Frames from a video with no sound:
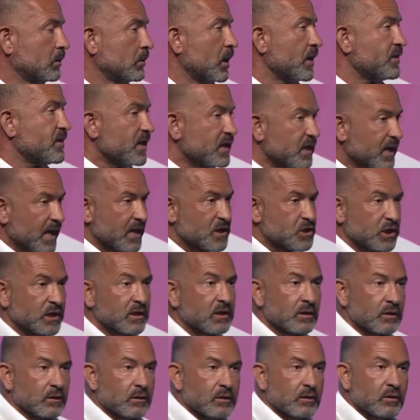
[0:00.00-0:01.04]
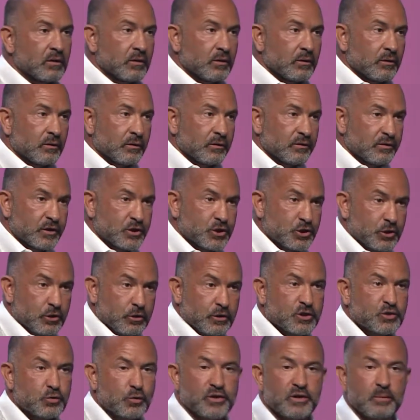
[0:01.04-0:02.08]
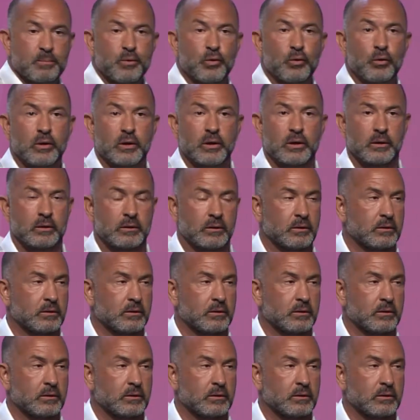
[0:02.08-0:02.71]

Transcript: And then engaging the church with the poor.